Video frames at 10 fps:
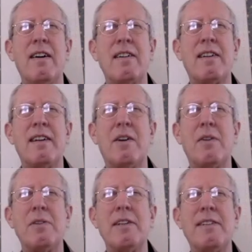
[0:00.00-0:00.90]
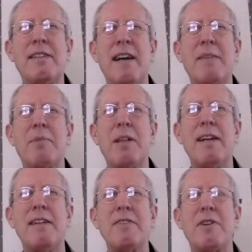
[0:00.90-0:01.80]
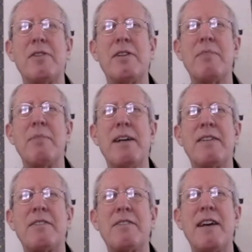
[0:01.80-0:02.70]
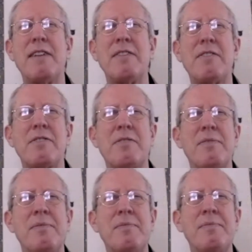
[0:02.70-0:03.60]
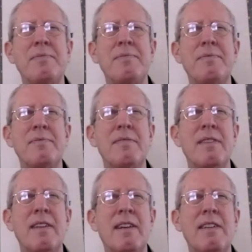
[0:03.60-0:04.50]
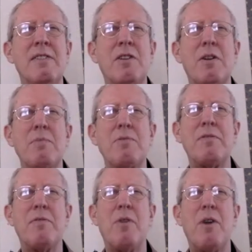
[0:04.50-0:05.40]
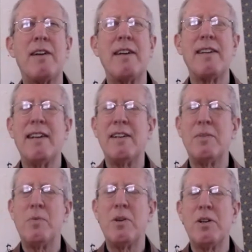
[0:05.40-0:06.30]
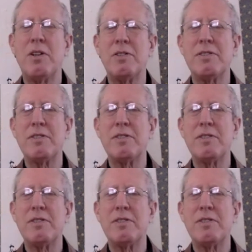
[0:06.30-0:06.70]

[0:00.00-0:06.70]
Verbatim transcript: can only take place, only make sense in terms of walking in a world.